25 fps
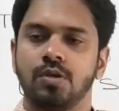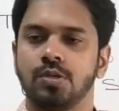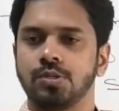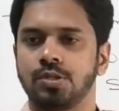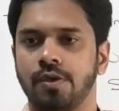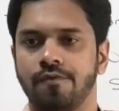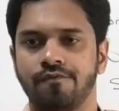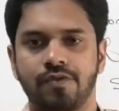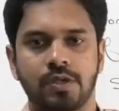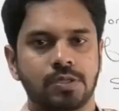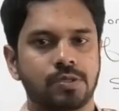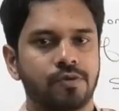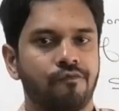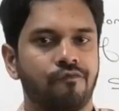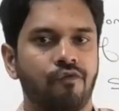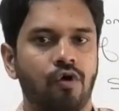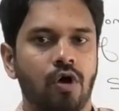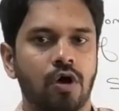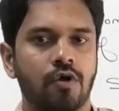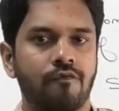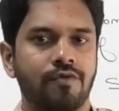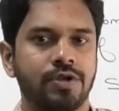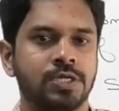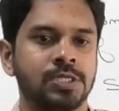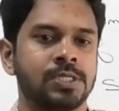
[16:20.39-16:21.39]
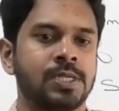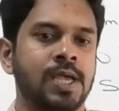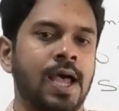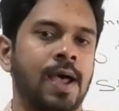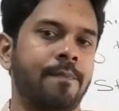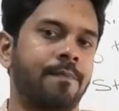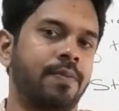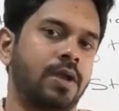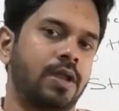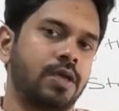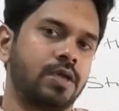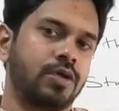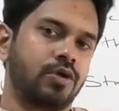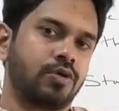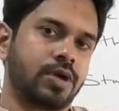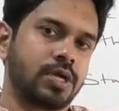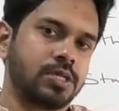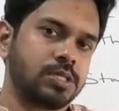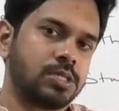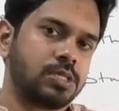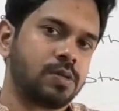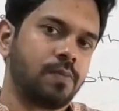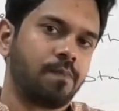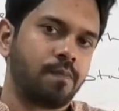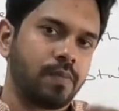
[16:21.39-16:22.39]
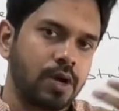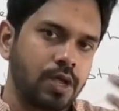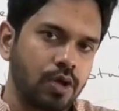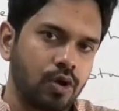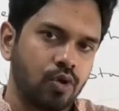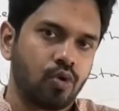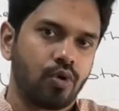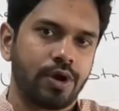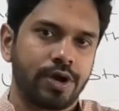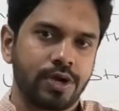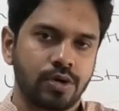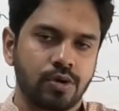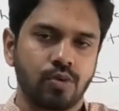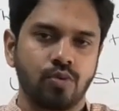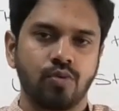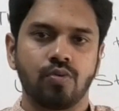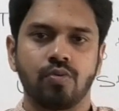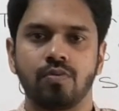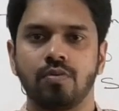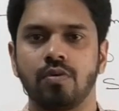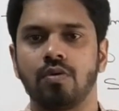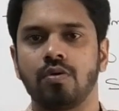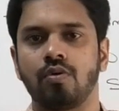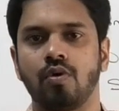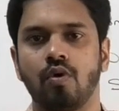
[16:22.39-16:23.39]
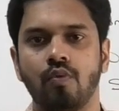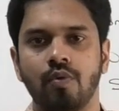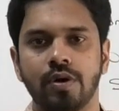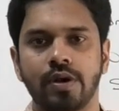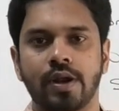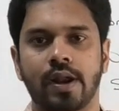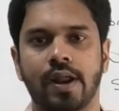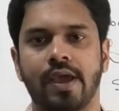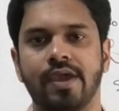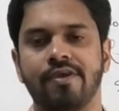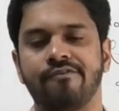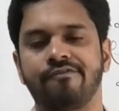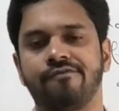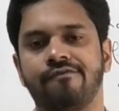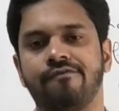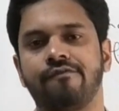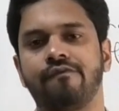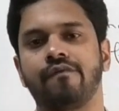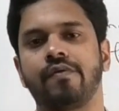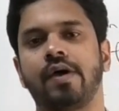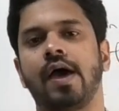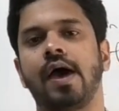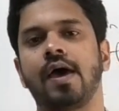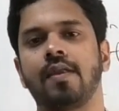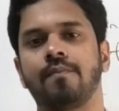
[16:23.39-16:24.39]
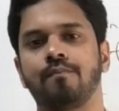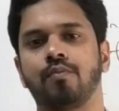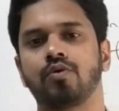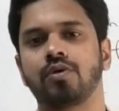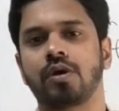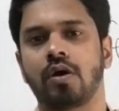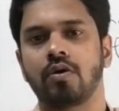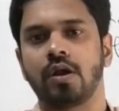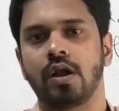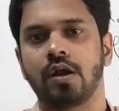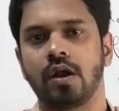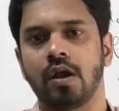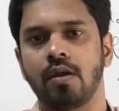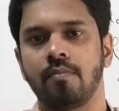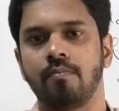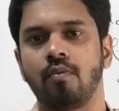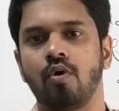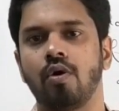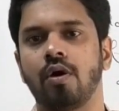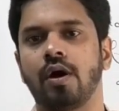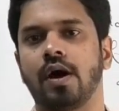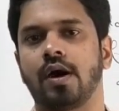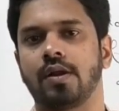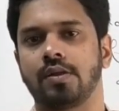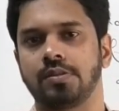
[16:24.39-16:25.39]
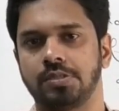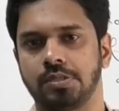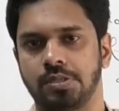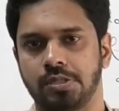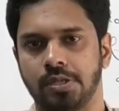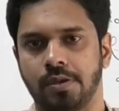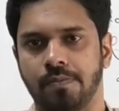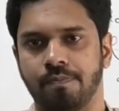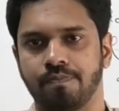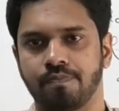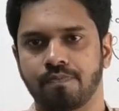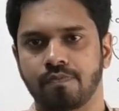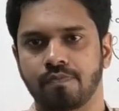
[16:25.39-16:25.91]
So if there's a war which is happening, you can simply go into overdrive and put out a little more currency.